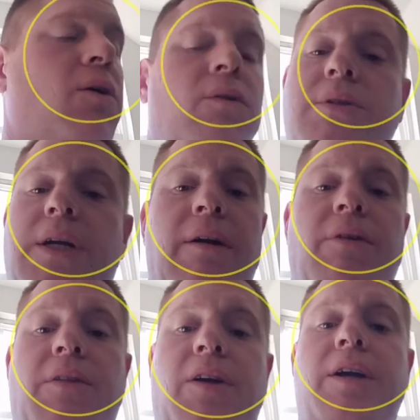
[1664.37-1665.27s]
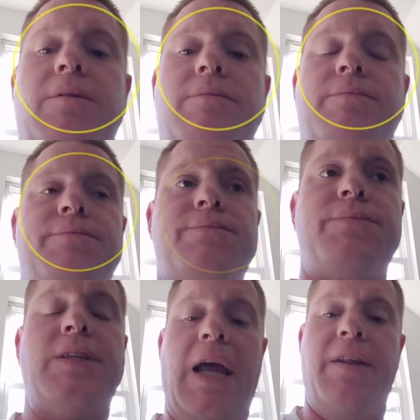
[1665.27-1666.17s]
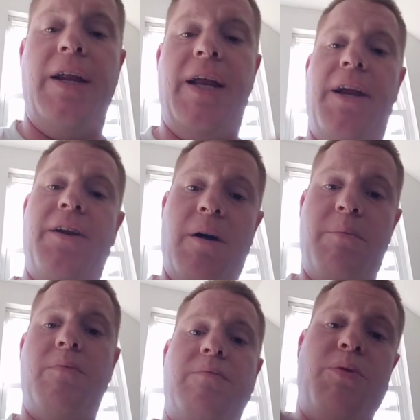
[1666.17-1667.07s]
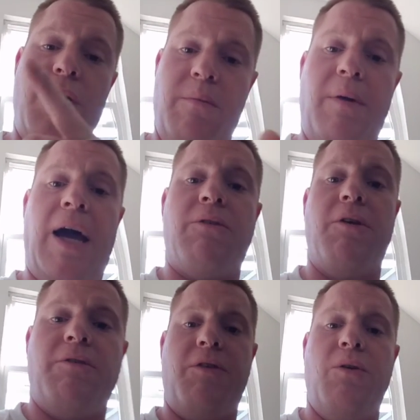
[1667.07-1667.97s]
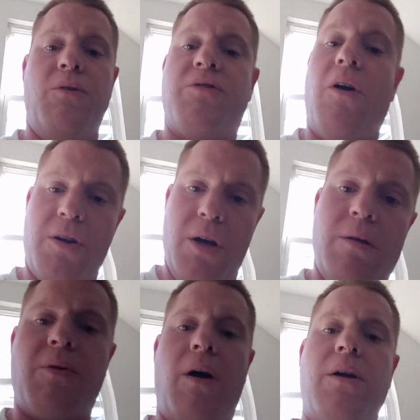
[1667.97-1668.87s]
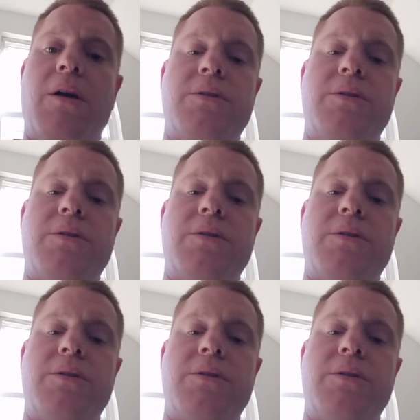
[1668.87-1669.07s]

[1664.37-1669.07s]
everything, and then end up putting bad reviews on good products,